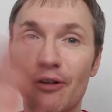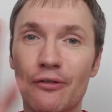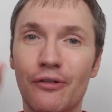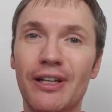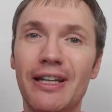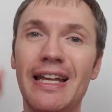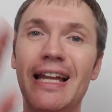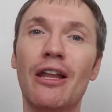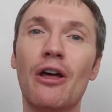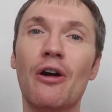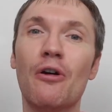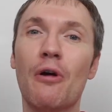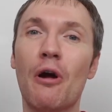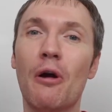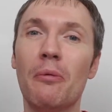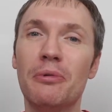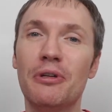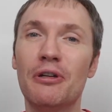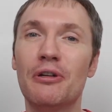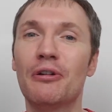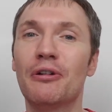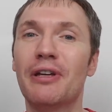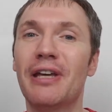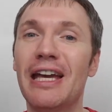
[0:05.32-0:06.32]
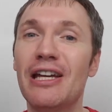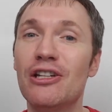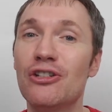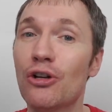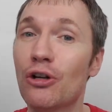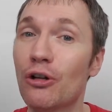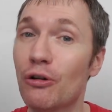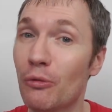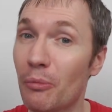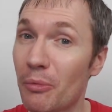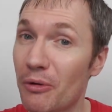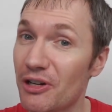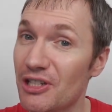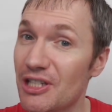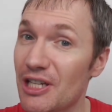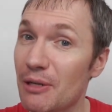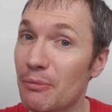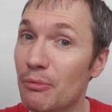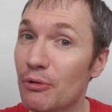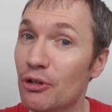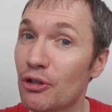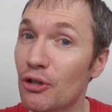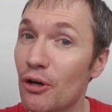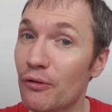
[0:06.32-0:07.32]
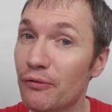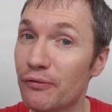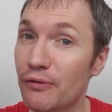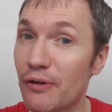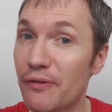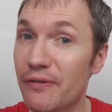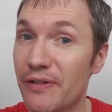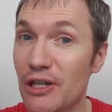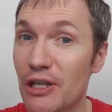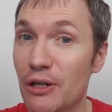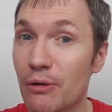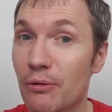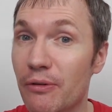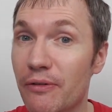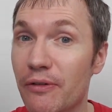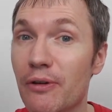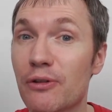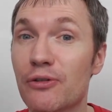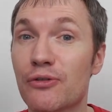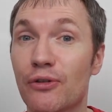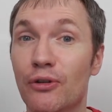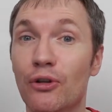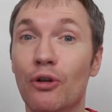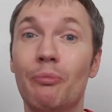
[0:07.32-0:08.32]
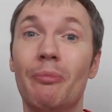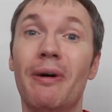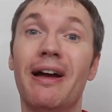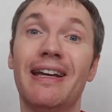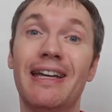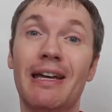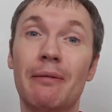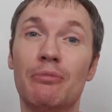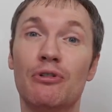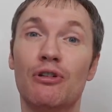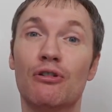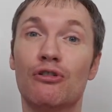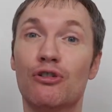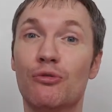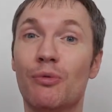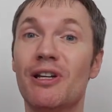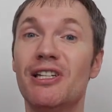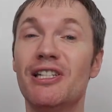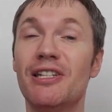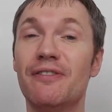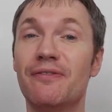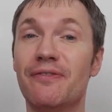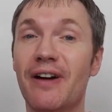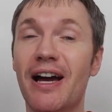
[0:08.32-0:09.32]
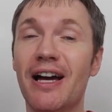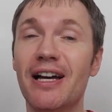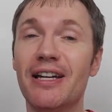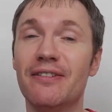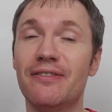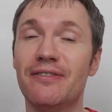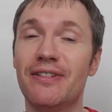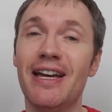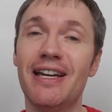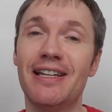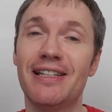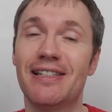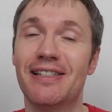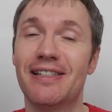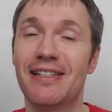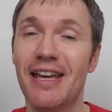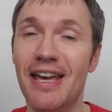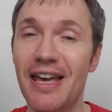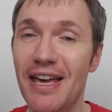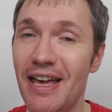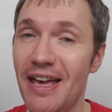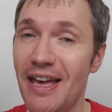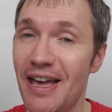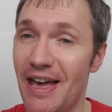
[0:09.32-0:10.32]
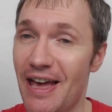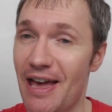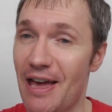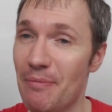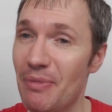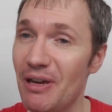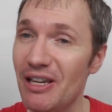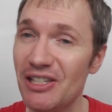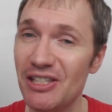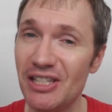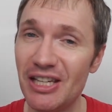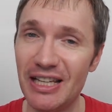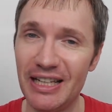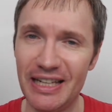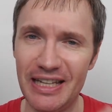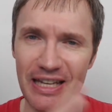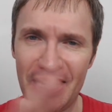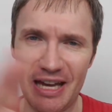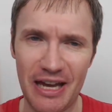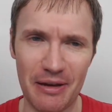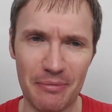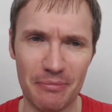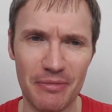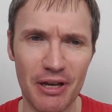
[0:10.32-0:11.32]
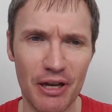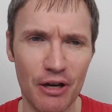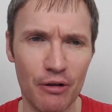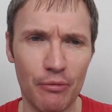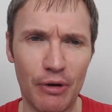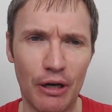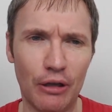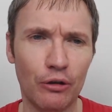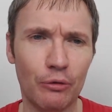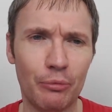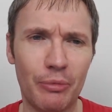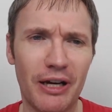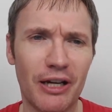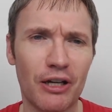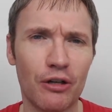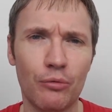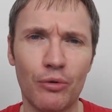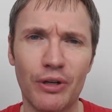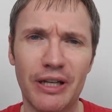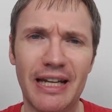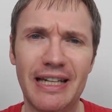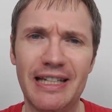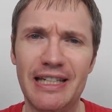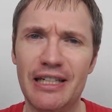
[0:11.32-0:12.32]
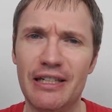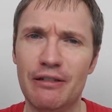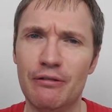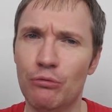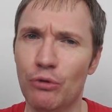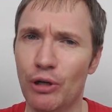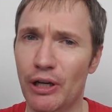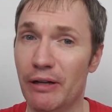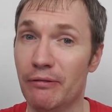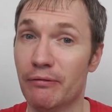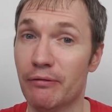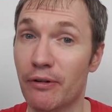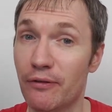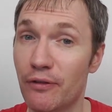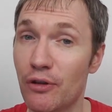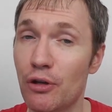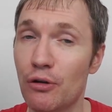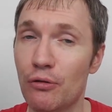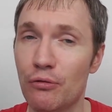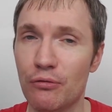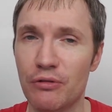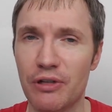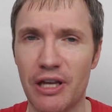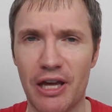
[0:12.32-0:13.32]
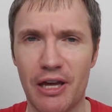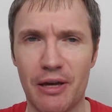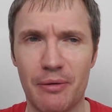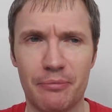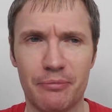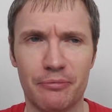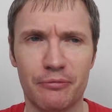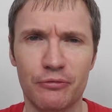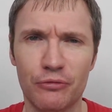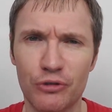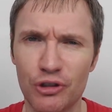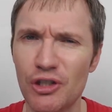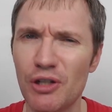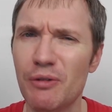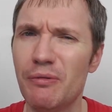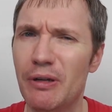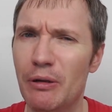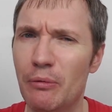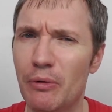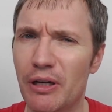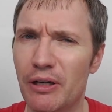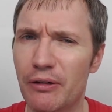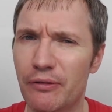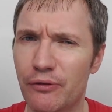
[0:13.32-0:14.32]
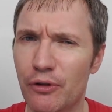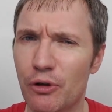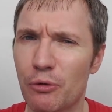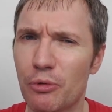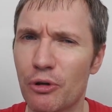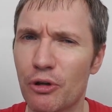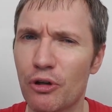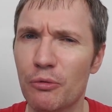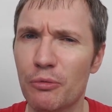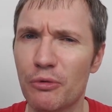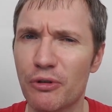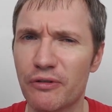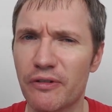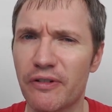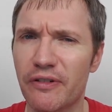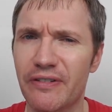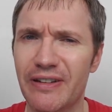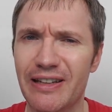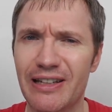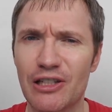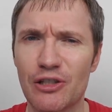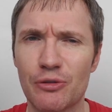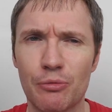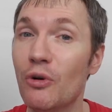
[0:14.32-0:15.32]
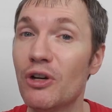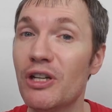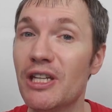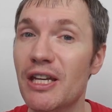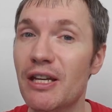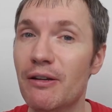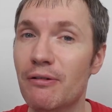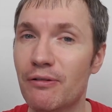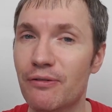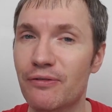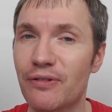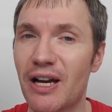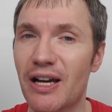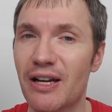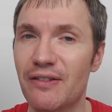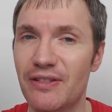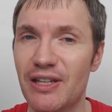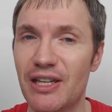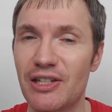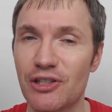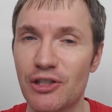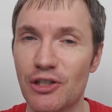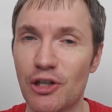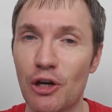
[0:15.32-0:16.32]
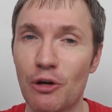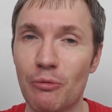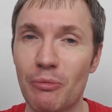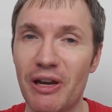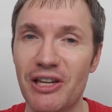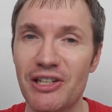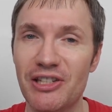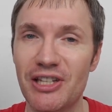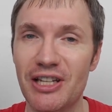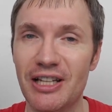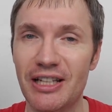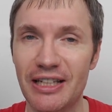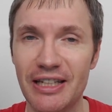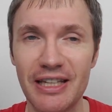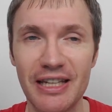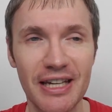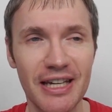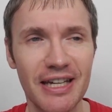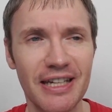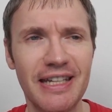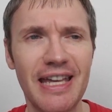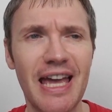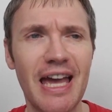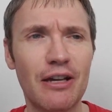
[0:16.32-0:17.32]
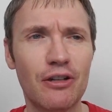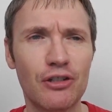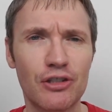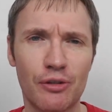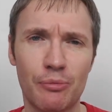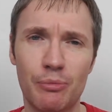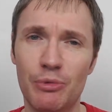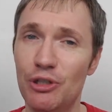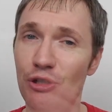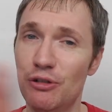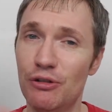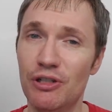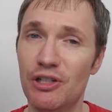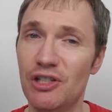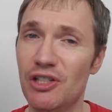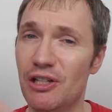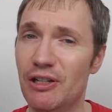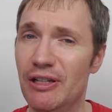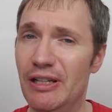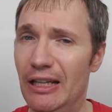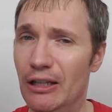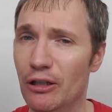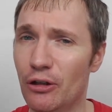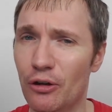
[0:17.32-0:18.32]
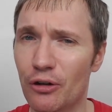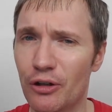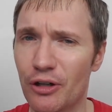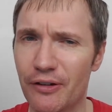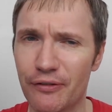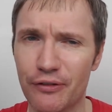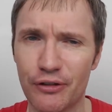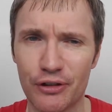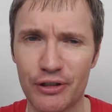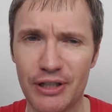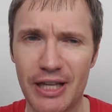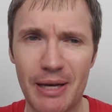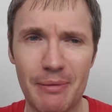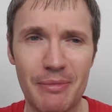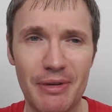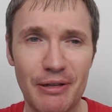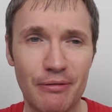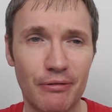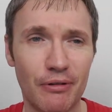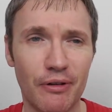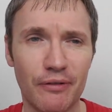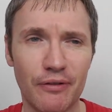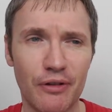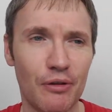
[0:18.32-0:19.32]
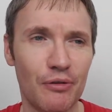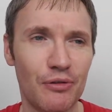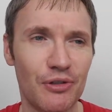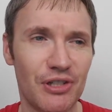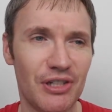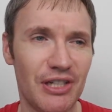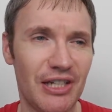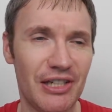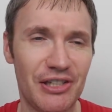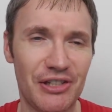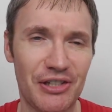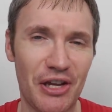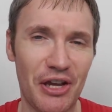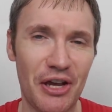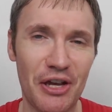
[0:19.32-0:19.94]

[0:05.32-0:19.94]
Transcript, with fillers: everyone, hello, hope you're doing okay. Chocolo Roberto, but not for a video review, so look back episode 25, yes. Basically, well, I look back at what I did, what I reviewed, well, generally what I reviewed, but could be other things, 1 year and 5 years ago, basically. Yeah, because I've been doing the channel that long, I've got that many reviews, and it's